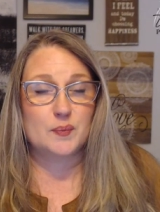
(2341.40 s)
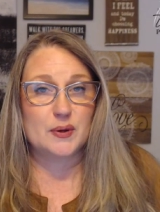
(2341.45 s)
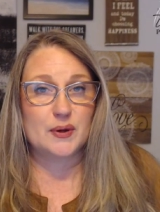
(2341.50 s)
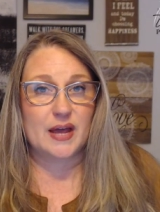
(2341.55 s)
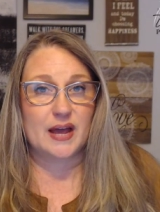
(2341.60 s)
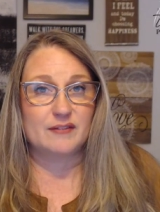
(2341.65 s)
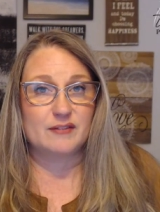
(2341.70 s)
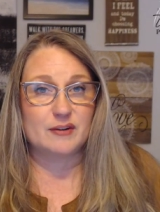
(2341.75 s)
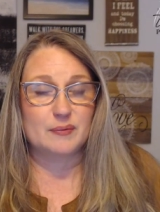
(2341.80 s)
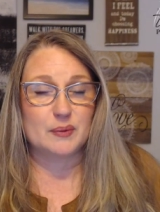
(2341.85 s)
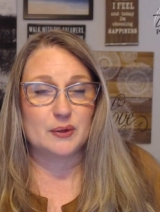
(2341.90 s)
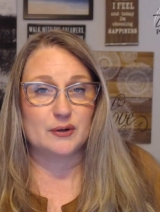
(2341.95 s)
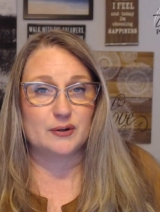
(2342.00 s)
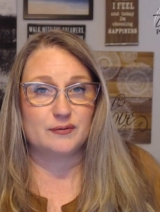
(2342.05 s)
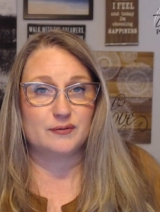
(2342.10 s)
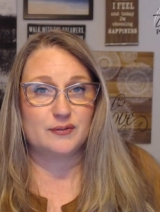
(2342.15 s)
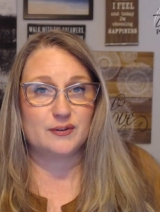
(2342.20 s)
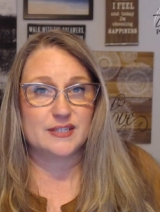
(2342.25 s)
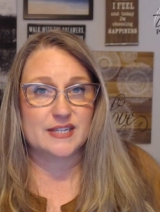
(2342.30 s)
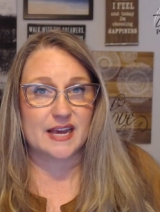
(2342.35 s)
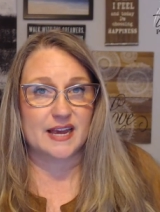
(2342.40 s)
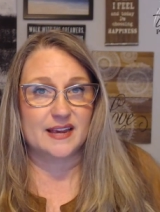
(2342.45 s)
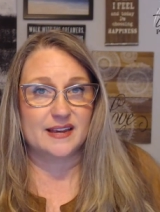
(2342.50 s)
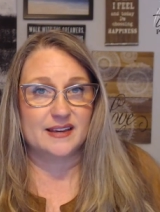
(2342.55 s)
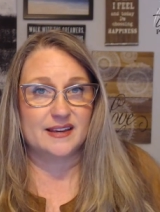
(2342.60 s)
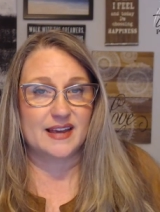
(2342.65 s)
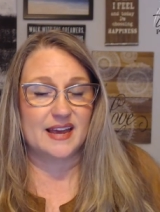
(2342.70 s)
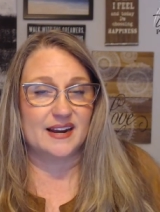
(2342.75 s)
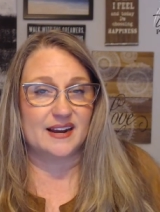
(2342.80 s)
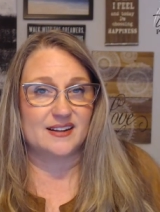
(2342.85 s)
you have a beautiful
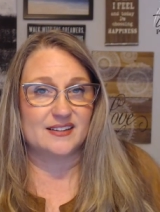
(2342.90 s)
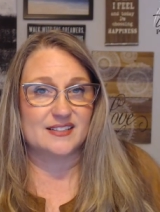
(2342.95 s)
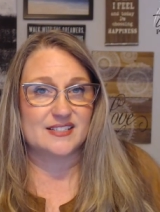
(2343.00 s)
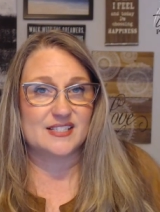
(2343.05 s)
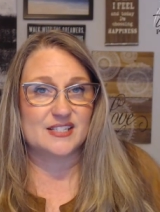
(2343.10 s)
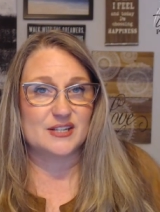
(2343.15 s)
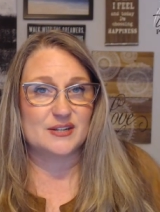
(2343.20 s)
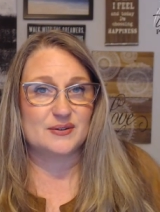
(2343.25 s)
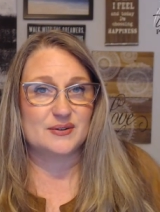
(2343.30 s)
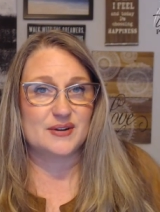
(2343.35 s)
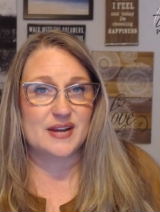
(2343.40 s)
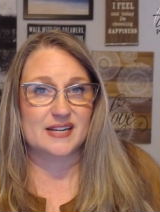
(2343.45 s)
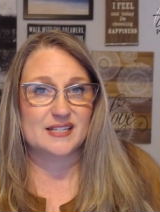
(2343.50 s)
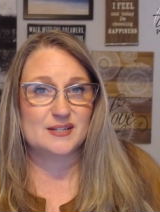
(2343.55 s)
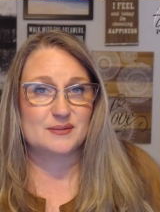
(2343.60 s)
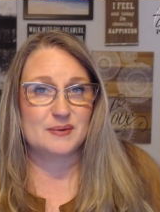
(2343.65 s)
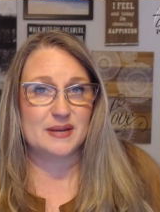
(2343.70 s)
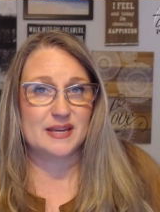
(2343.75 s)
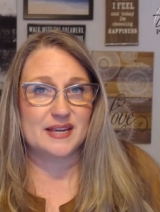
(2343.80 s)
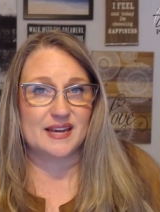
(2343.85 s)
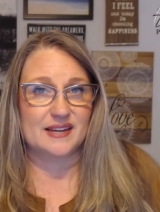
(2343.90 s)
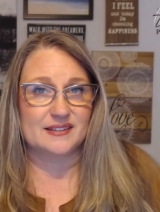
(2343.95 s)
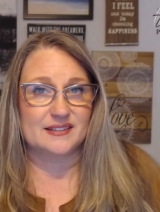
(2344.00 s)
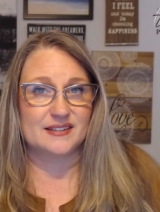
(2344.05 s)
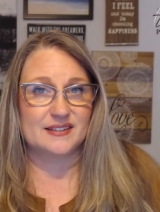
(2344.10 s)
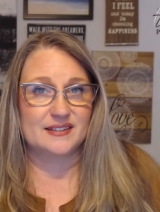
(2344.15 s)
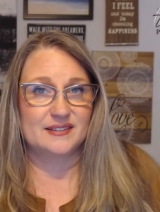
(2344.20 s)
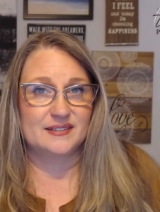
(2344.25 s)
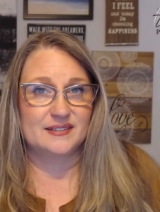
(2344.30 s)
day, and I'll see you next weekend.